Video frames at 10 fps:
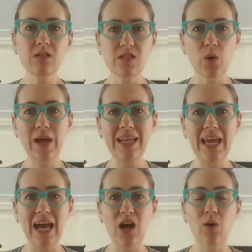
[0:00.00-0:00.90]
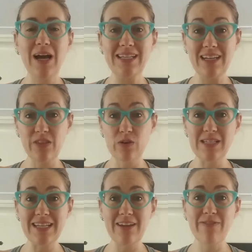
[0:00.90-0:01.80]
so anyhow, I did a
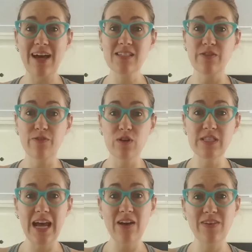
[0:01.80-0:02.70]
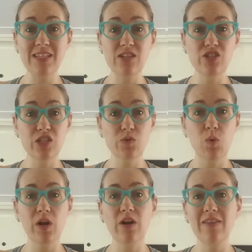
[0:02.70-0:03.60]
thirteen day fast. The first half I did just
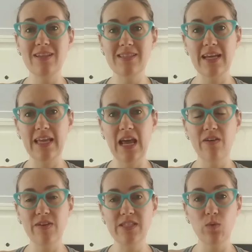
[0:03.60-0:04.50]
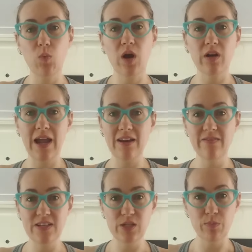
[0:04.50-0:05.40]
water, and the second half I did water
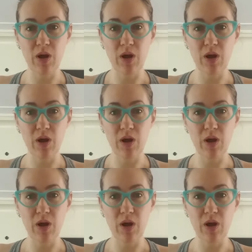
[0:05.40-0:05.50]
and veggie